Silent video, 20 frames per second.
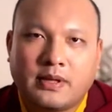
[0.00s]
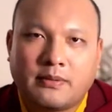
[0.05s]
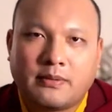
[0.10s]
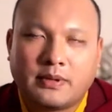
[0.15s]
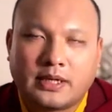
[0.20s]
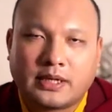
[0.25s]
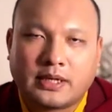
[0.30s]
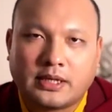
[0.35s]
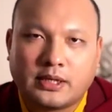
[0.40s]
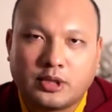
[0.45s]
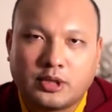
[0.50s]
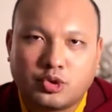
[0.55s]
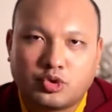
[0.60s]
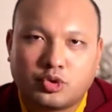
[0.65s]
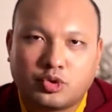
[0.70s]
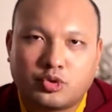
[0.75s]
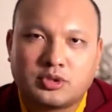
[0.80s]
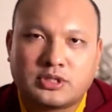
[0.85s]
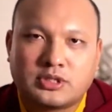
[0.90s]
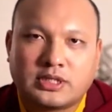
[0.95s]
And so then he
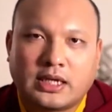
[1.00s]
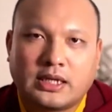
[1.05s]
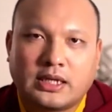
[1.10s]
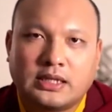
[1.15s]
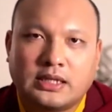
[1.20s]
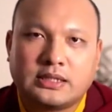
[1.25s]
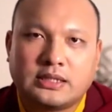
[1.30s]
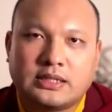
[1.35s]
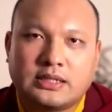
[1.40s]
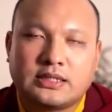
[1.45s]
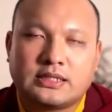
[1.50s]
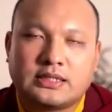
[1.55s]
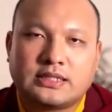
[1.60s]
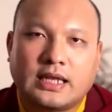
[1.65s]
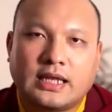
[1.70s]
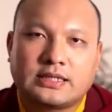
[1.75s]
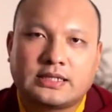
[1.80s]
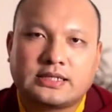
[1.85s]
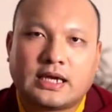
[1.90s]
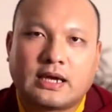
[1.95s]
went to Ding
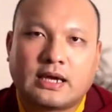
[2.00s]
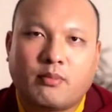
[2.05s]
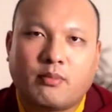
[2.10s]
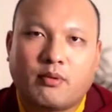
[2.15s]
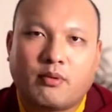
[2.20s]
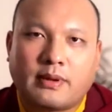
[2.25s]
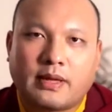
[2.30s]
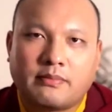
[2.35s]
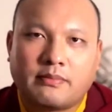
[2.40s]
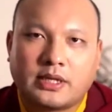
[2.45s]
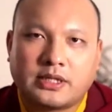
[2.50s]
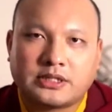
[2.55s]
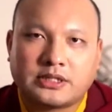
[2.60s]
Chuar,